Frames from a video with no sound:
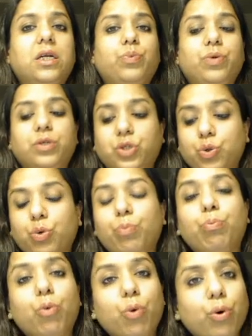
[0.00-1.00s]
it will show
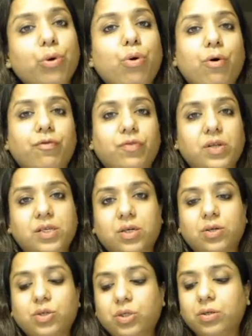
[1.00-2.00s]
more of these
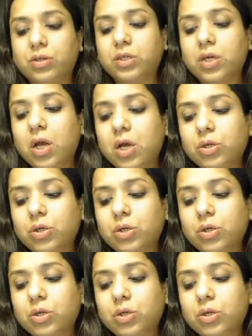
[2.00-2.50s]
crystals.